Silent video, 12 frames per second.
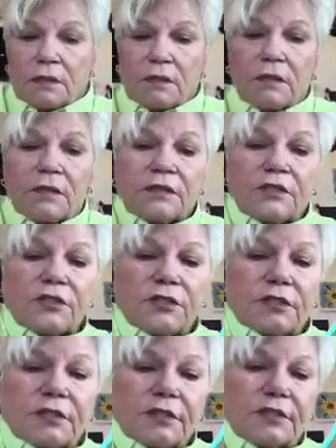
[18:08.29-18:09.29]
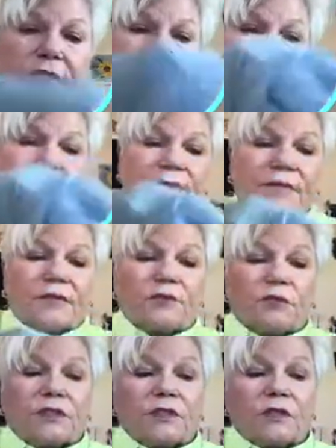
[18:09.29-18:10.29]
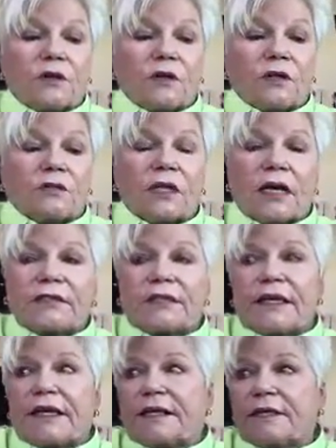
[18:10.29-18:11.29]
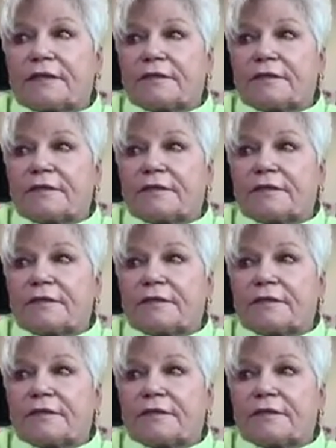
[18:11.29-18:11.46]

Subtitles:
Let's just see. This one is called Latte.